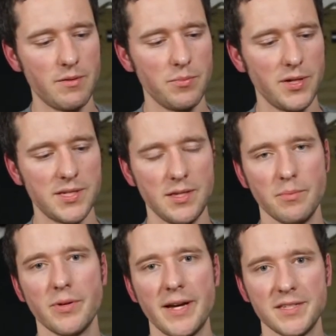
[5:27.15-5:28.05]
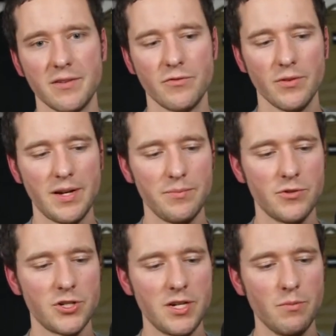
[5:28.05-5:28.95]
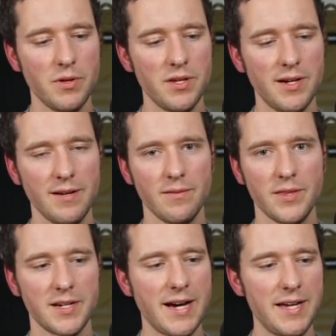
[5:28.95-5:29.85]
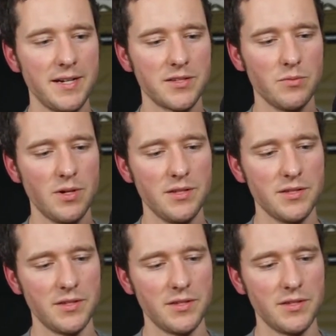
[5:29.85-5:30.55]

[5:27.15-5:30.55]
Replacing the plastic frame sheet with a Kydex one.